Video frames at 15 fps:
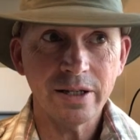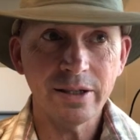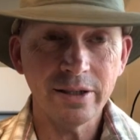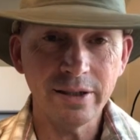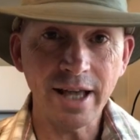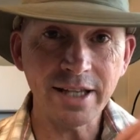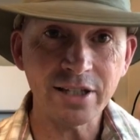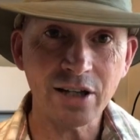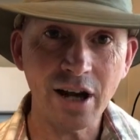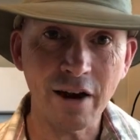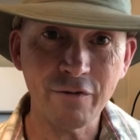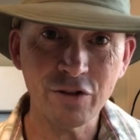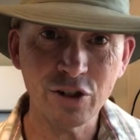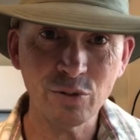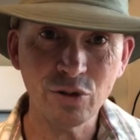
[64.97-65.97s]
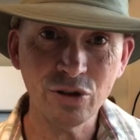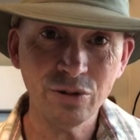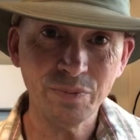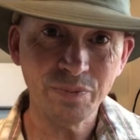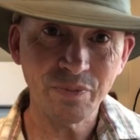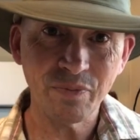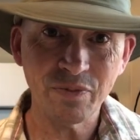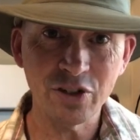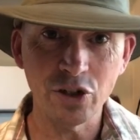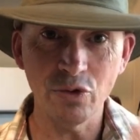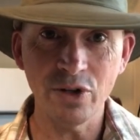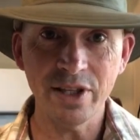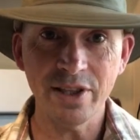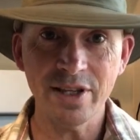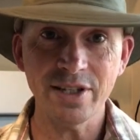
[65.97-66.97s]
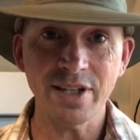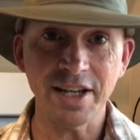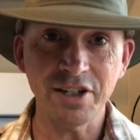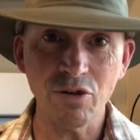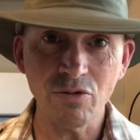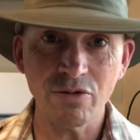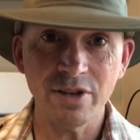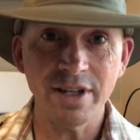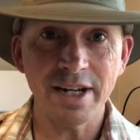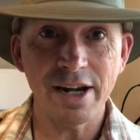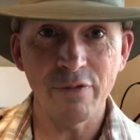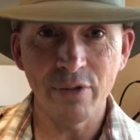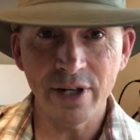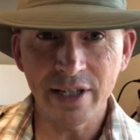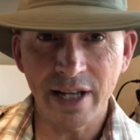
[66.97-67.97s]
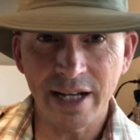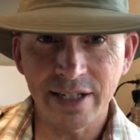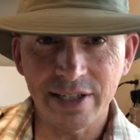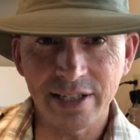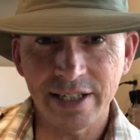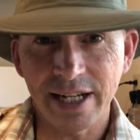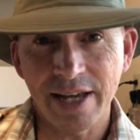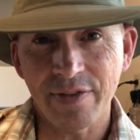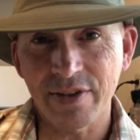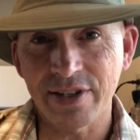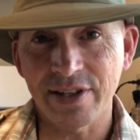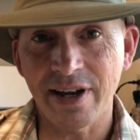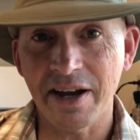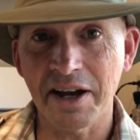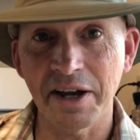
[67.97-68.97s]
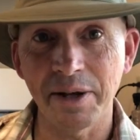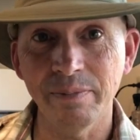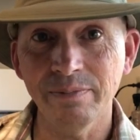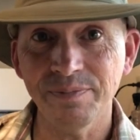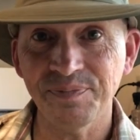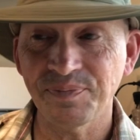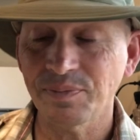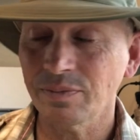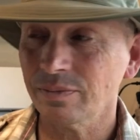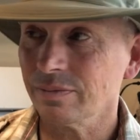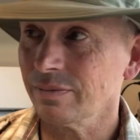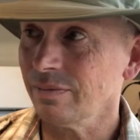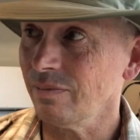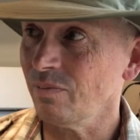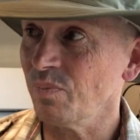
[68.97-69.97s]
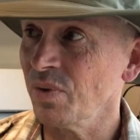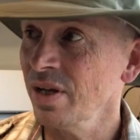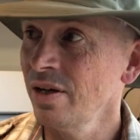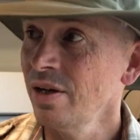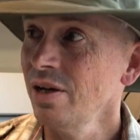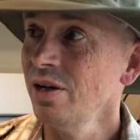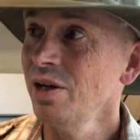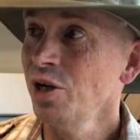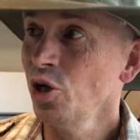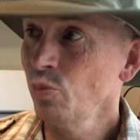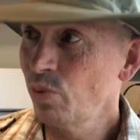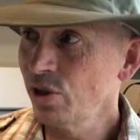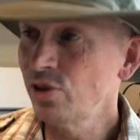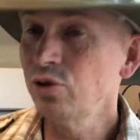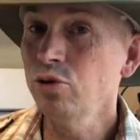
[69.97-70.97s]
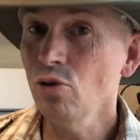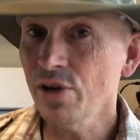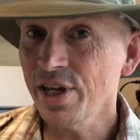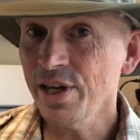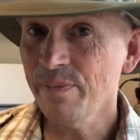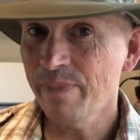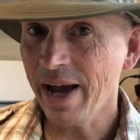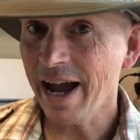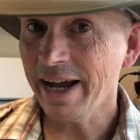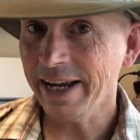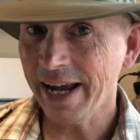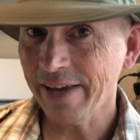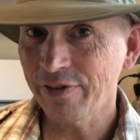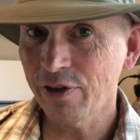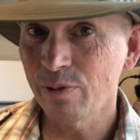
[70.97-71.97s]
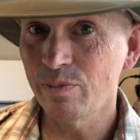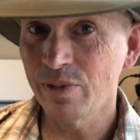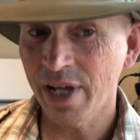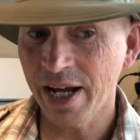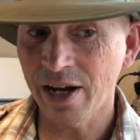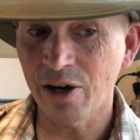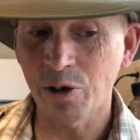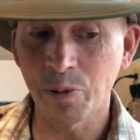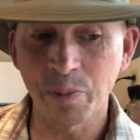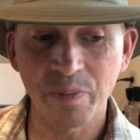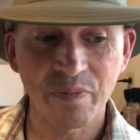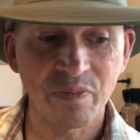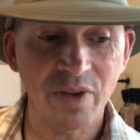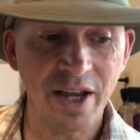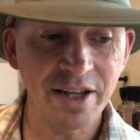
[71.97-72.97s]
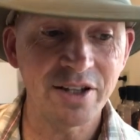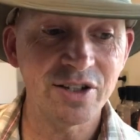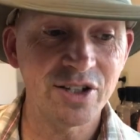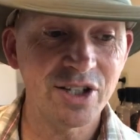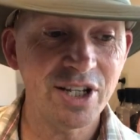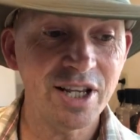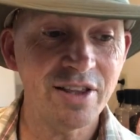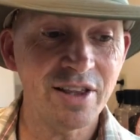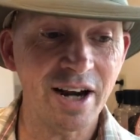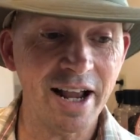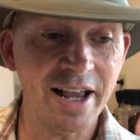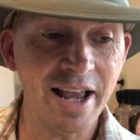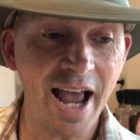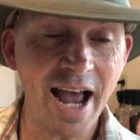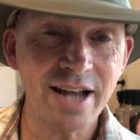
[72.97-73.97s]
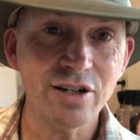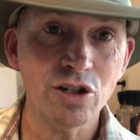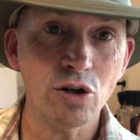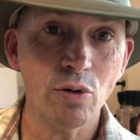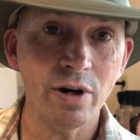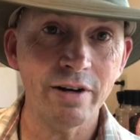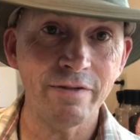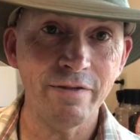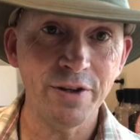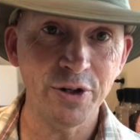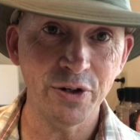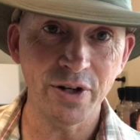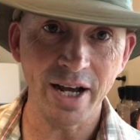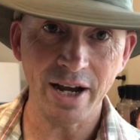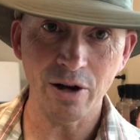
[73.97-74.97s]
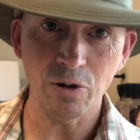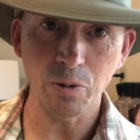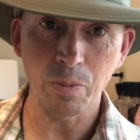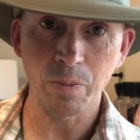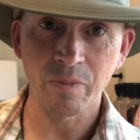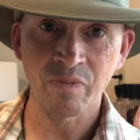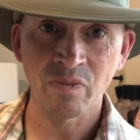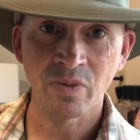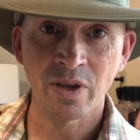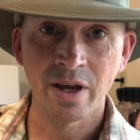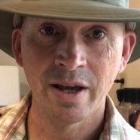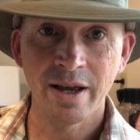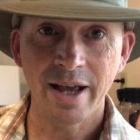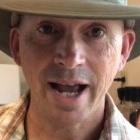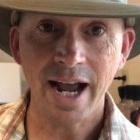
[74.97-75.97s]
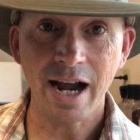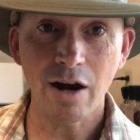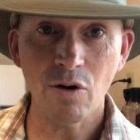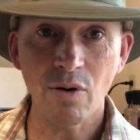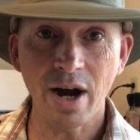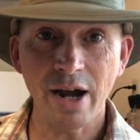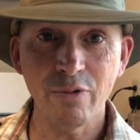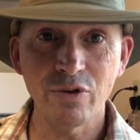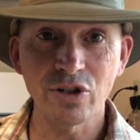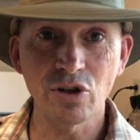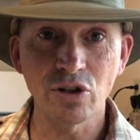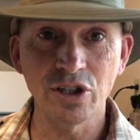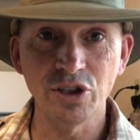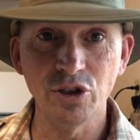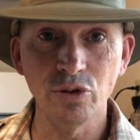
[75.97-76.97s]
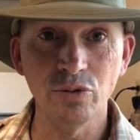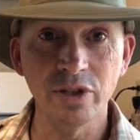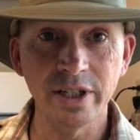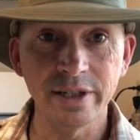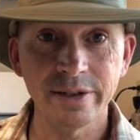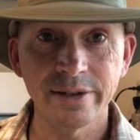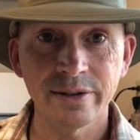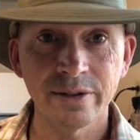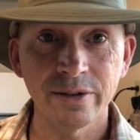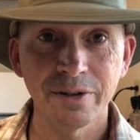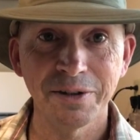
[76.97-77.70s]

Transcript: less comfortable doing this. I don't think I realized it at the time. But looking back at them now, I could see that I hadn't quite figured out how I was going to do this.